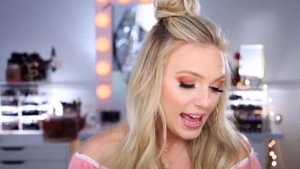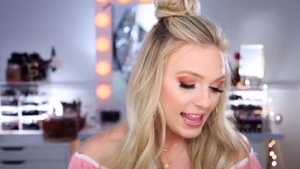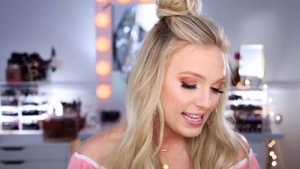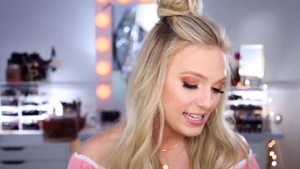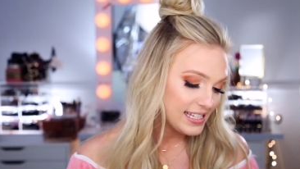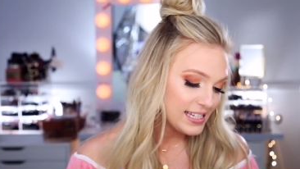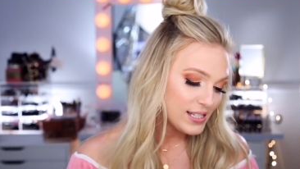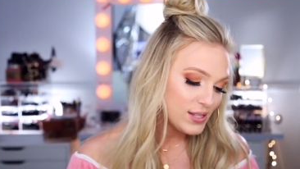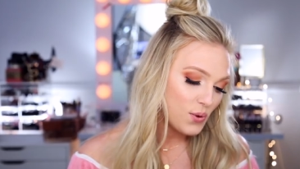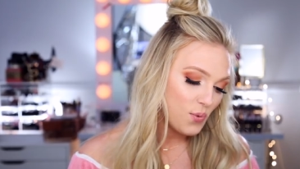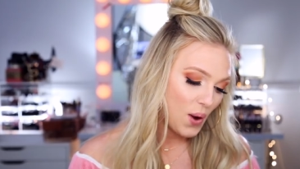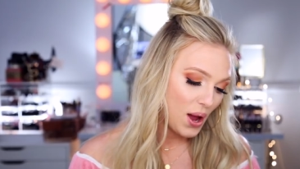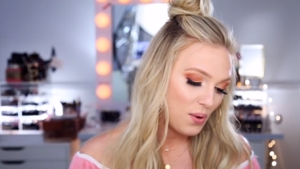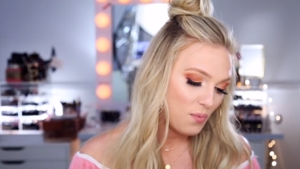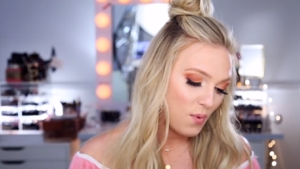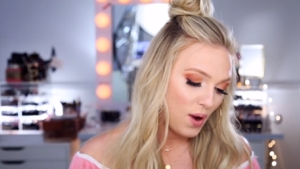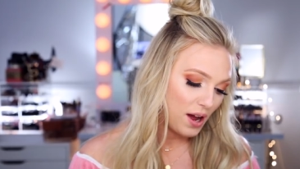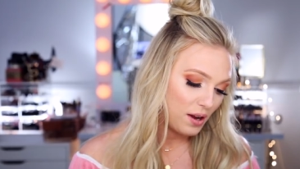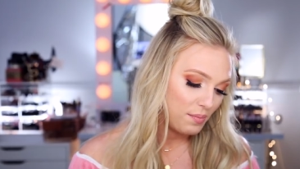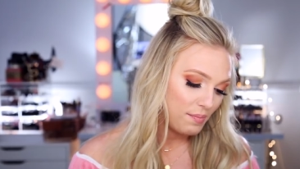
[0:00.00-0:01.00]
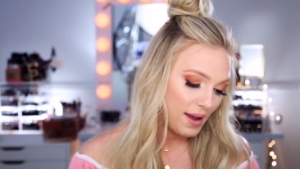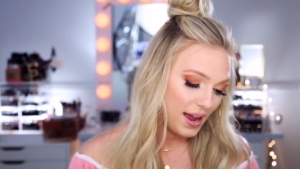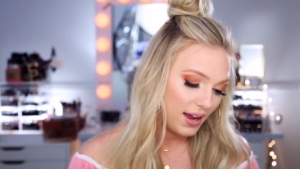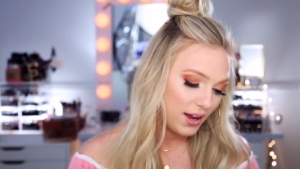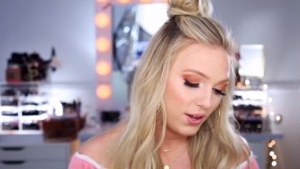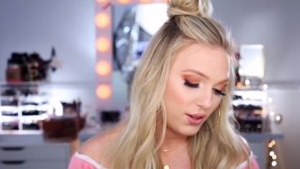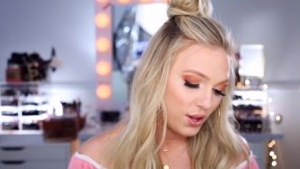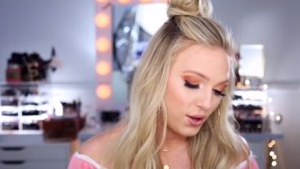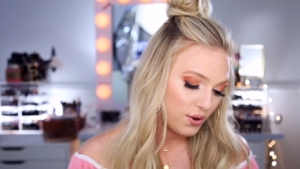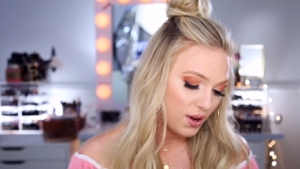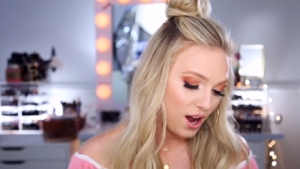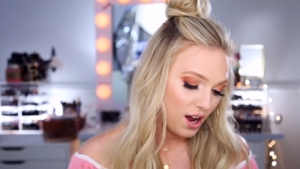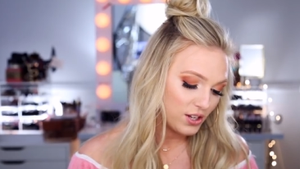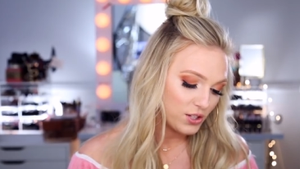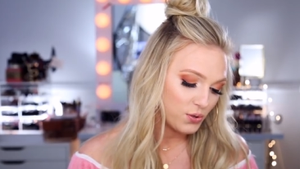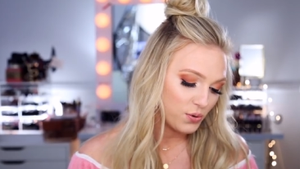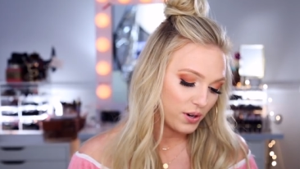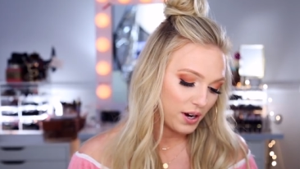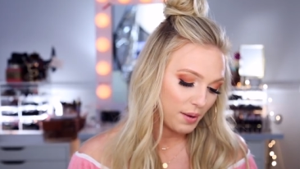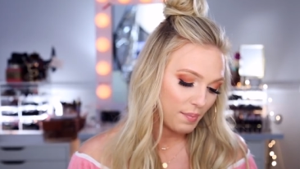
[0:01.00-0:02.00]
This is the Wet n Wild Mega Glo
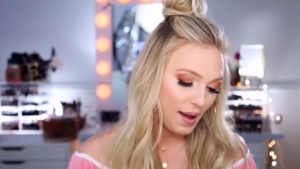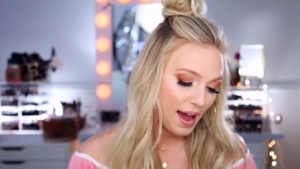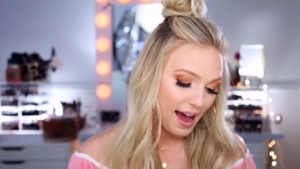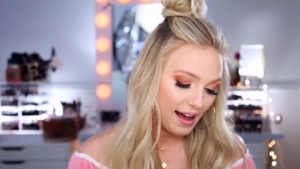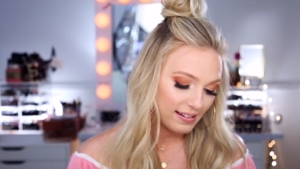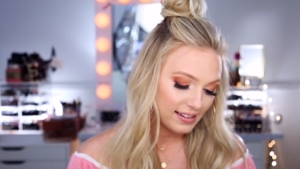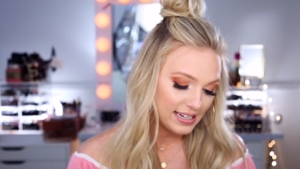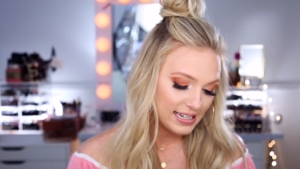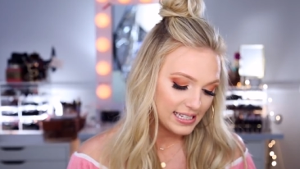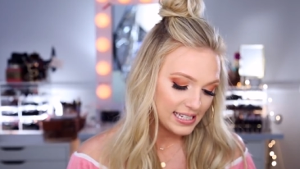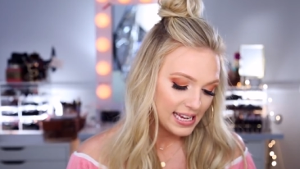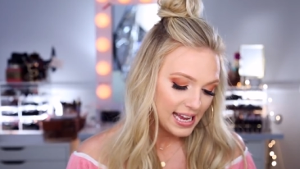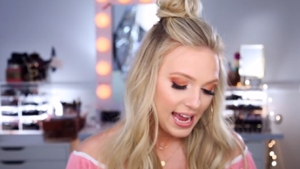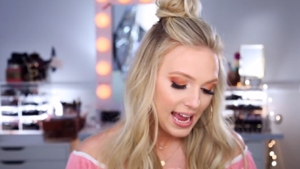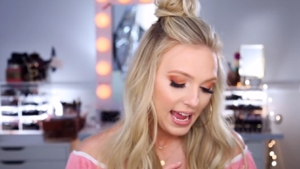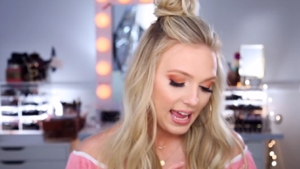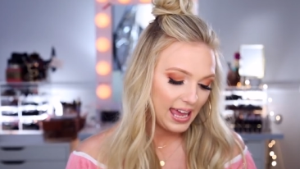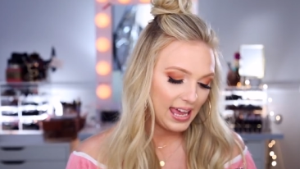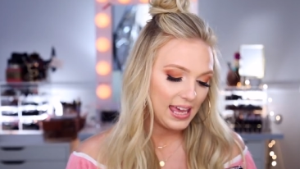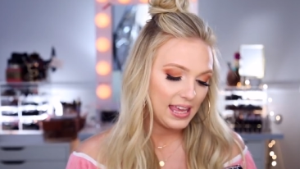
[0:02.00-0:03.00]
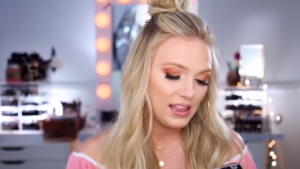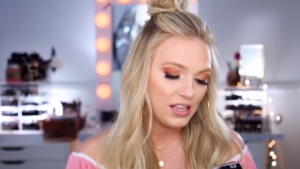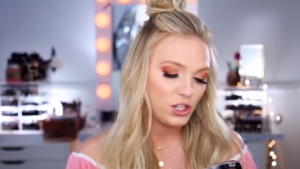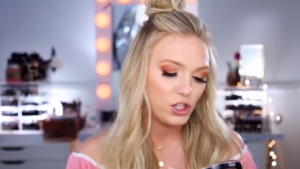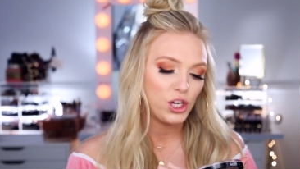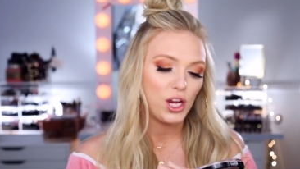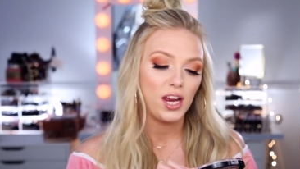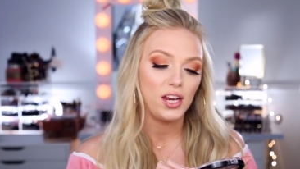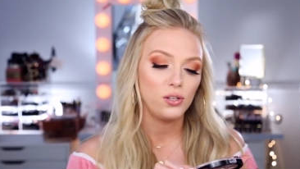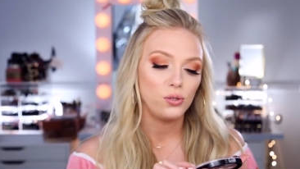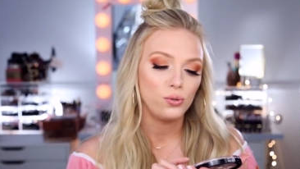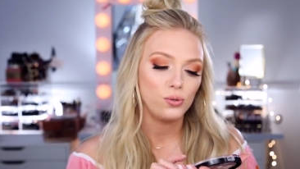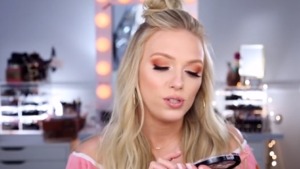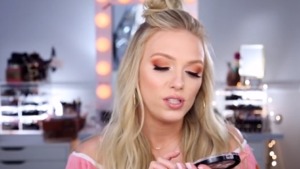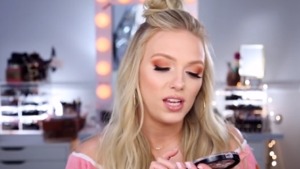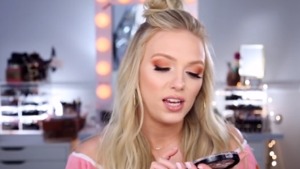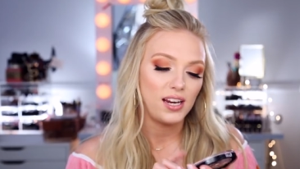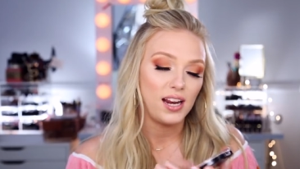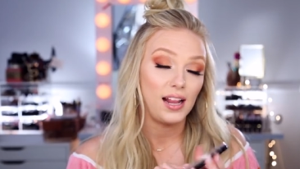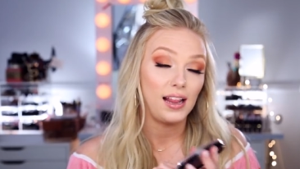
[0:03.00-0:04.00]
Contouring Palette in the shade
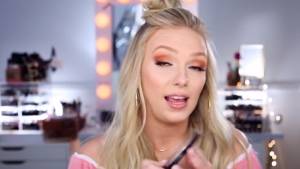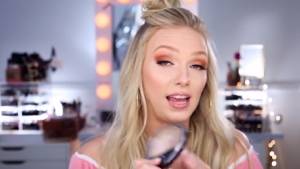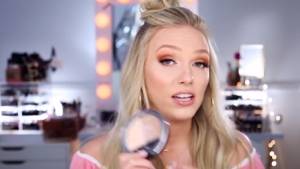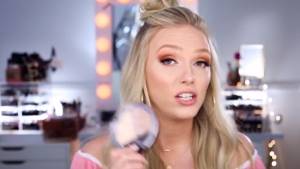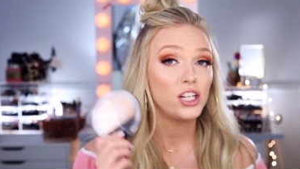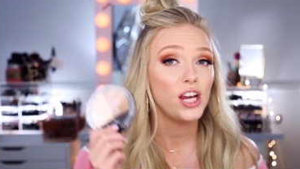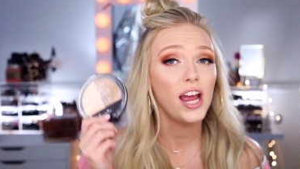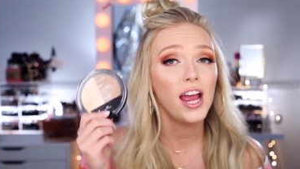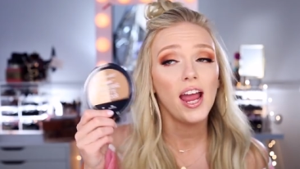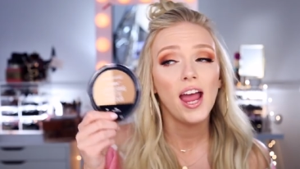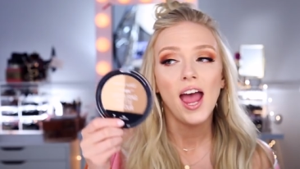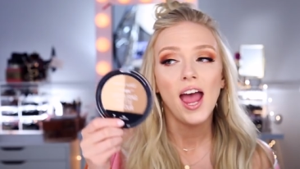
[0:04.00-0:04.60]
Dulce de Leche.